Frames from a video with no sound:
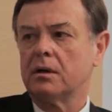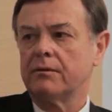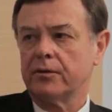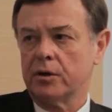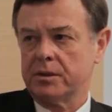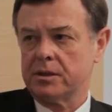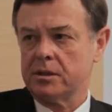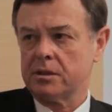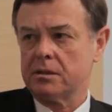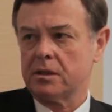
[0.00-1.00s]
firm
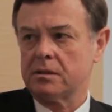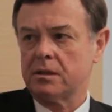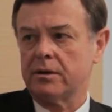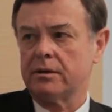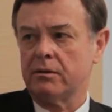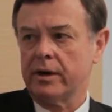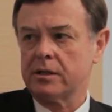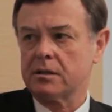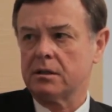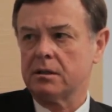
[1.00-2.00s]
decisions as to the
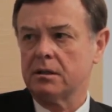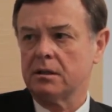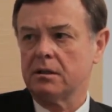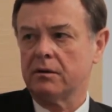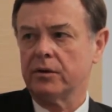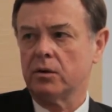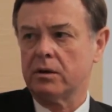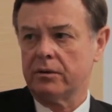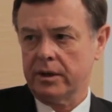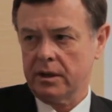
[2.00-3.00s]
direction of your
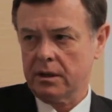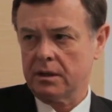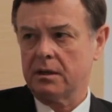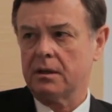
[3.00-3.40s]
career.